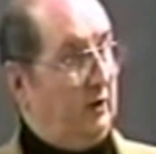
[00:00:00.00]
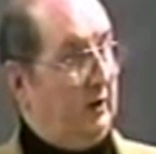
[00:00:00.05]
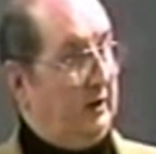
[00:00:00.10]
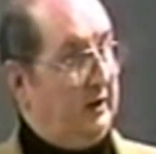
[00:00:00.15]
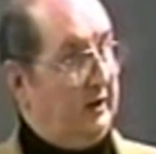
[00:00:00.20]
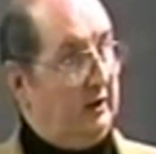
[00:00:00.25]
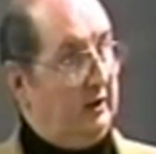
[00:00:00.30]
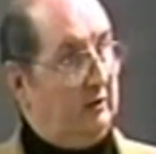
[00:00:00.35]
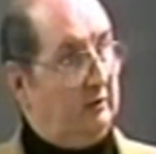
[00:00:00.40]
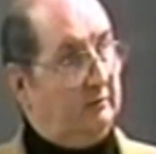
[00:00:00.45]
very
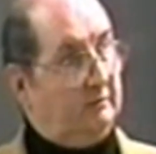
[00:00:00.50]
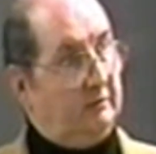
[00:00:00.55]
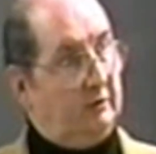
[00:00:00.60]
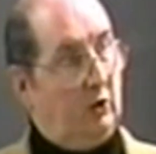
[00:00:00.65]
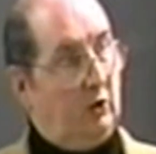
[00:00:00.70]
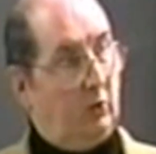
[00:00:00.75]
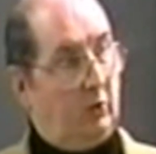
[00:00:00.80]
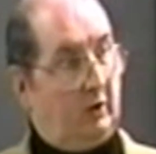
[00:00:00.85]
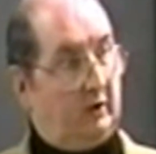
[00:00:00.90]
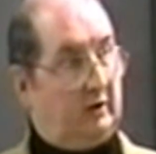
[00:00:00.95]
little,
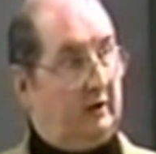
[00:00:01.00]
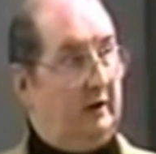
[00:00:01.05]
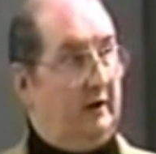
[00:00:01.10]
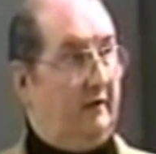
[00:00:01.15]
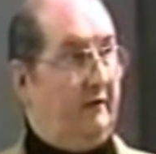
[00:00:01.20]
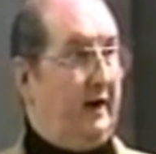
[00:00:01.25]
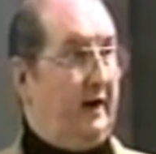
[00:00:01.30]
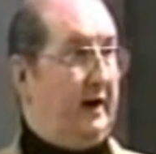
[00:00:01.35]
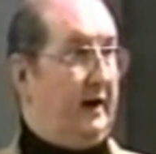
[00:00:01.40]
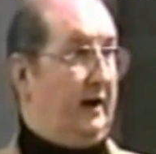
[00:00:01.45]
who worked in
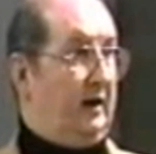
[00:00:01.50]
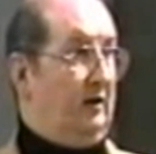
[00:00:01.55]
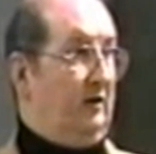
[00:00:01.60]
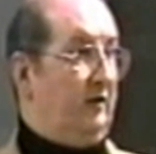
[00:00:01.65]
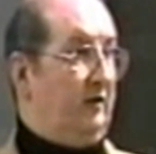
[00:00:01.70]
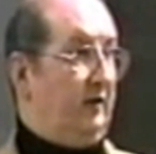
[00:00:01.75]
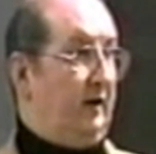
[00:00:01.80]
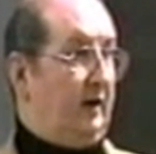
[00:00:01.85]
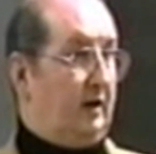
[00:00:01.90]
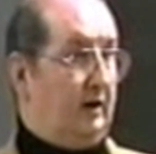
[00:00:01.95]
the
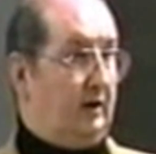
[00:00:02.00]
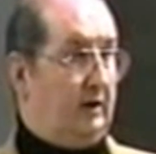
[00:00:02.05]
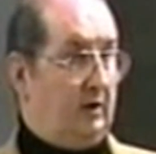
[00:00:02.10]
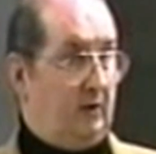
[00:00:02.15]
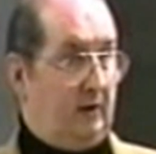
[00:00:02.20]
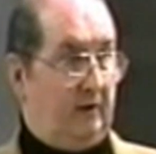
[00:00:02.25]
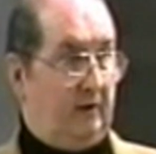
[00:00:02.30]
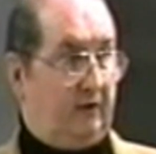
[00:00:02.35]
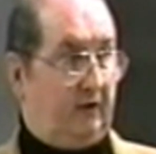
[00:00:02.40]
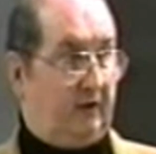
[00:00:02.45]
Vatican,
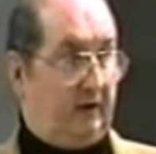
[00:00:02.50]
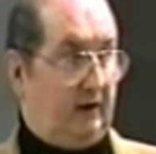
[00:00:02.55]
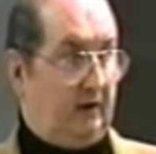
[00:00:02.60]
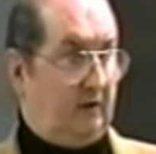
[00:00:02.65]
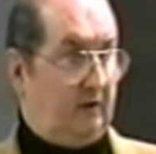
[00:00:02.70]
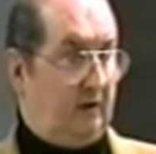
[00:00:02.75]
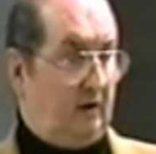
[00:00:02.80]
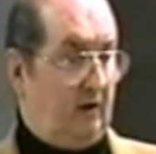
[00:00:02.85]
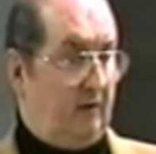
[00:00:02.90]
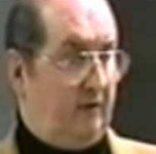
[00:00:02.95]
Secretary of
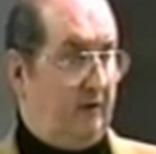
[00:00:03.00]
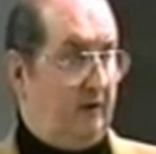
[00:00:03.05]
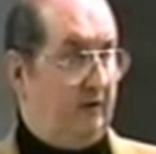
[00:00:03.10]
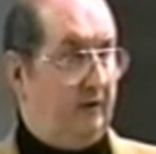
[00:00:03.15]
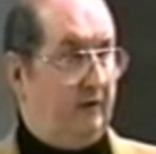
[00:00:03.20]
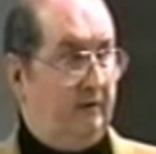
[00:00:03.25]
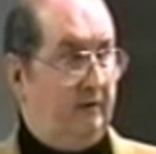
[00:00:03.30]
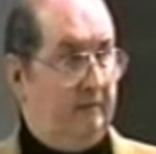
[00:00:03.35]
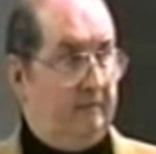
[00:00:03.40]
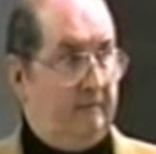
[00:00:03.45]
State's
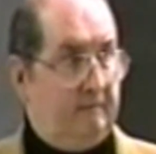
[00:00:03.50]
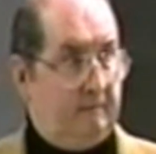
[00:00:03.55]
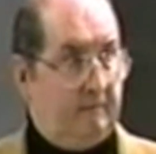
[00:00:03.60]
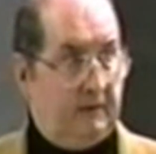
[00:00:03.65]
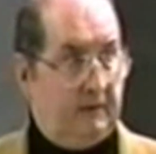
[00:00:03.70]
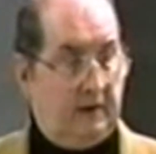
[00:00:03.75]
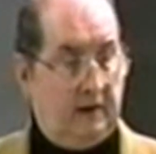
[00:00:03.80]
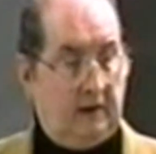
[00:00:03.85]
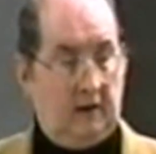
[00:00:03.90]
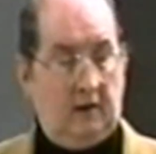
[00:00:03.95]
office.
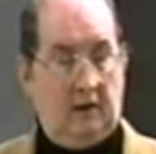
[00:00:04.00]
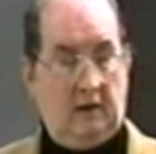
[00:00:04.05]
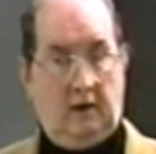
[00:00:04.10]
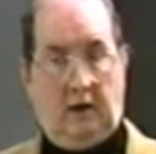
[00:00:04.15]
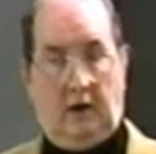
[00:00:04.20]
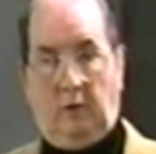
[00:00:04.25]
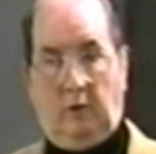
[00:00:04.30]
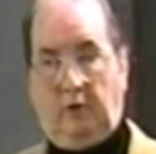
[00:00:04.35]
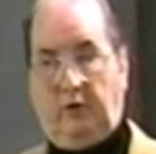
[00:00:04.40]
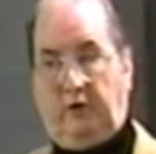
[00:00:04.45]

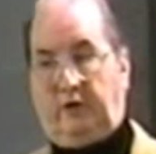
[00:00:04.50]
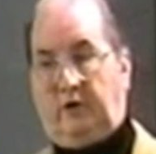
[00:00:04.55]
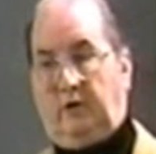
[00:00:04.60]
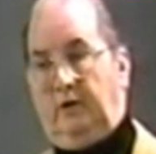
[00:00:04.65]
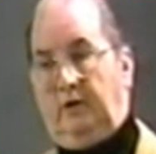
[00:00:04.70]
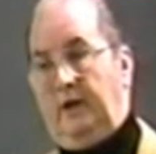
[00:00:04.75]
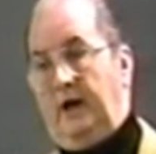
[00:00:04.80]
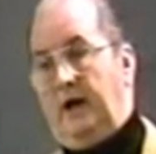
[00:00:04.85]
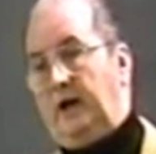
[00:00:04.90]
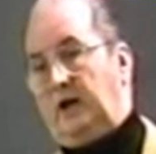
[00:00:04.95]
He was
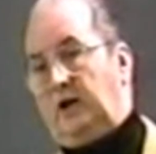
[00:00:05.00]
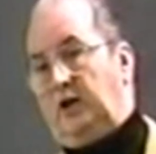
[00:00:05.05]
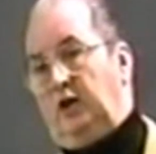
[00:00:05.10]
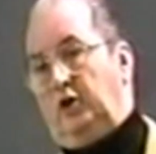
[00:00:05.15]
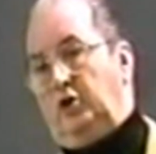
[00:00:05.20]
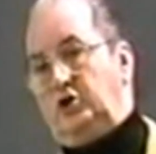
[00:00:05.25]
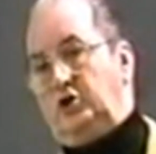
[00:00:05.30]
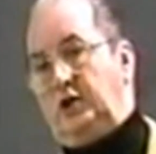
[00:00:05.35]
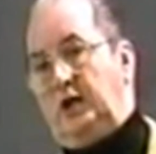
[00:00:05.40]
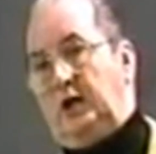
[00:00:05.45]
not
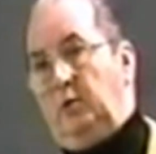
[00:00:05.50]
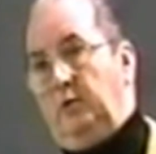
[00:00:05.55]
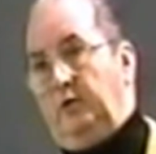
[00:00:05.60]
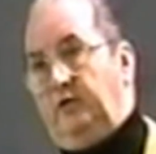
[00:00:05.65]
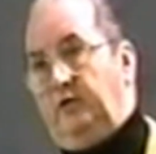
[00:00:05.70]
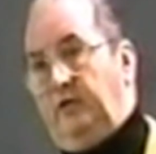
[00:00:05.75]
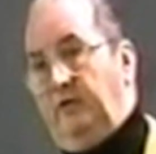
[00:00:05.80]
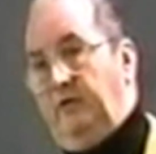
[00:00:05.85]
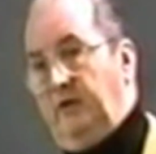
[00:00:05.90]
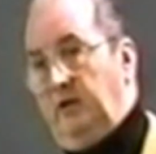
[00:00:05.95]
clergy, he
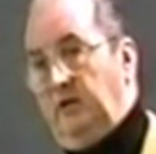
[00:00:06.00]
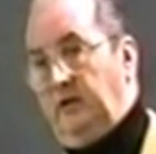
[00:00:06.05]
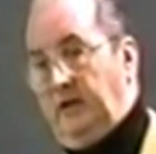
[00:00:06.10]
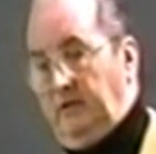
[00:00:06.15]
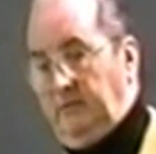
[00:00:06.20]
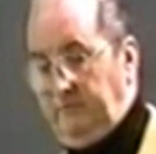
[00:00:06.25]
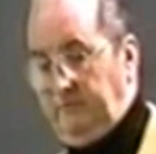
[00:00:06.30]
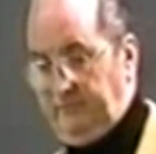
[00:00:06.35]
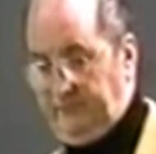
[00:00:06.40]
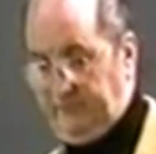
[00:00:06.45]
was
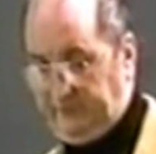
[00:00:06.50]
civilian.